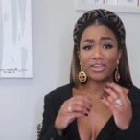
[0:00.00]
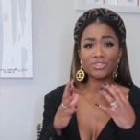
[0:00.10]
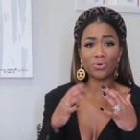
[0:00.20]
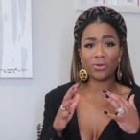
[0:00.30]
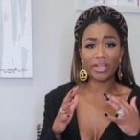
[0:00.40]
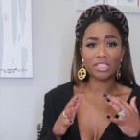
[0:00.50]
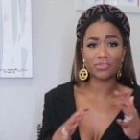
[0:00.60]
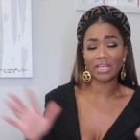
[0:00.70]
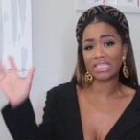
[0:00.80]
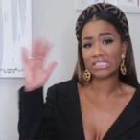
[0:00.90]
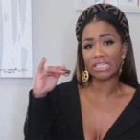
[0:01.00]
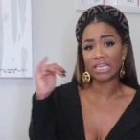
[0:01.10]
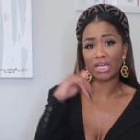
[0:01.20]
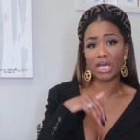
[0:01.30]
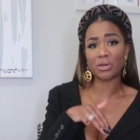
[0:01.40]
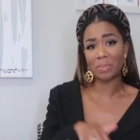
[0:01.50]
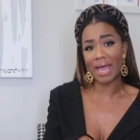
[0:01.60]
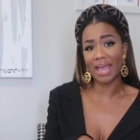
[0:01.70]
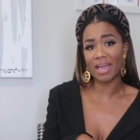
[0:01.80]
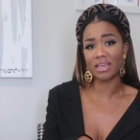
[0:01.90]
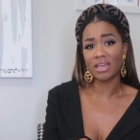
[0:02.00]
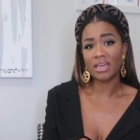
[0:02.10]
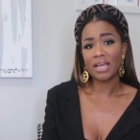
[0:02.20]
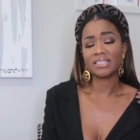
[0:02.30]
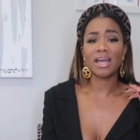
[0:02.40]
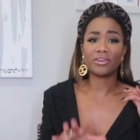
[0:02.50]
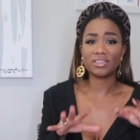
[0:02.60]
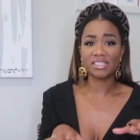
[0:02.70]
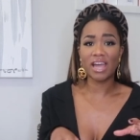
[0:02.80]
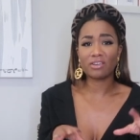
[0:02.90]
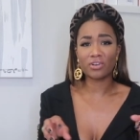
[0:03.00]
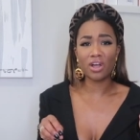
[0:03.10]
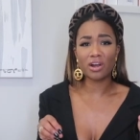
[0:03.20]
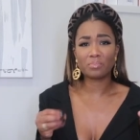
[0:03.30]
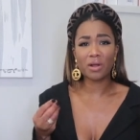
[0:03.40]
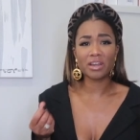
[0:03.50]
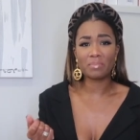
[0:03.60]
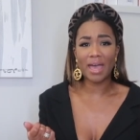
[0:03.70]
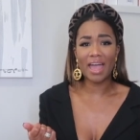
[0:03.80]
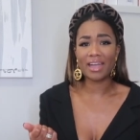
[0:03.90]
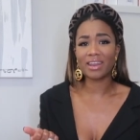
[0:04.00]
notorious for like sticking another bag down inside of her garden party bag.